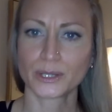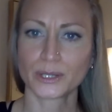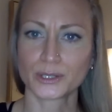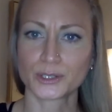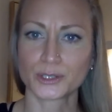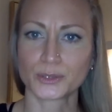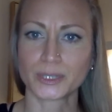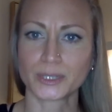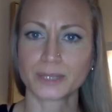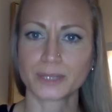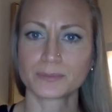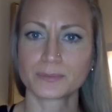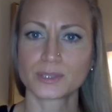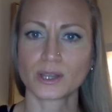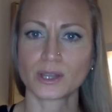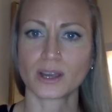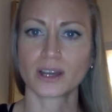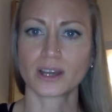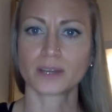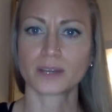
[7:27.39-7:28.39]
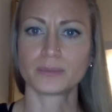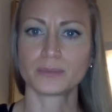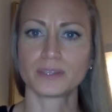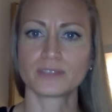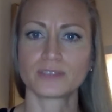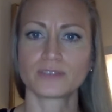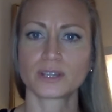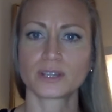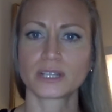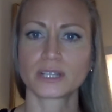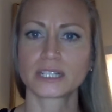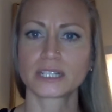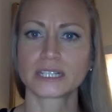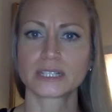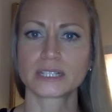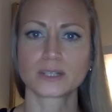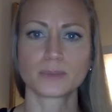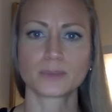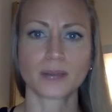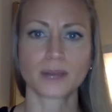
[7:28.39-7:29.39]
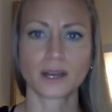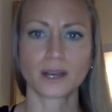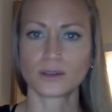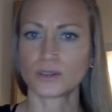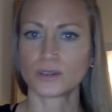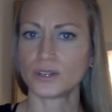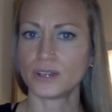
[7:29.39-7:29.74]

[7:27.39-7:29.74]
your dreams are and being very clear about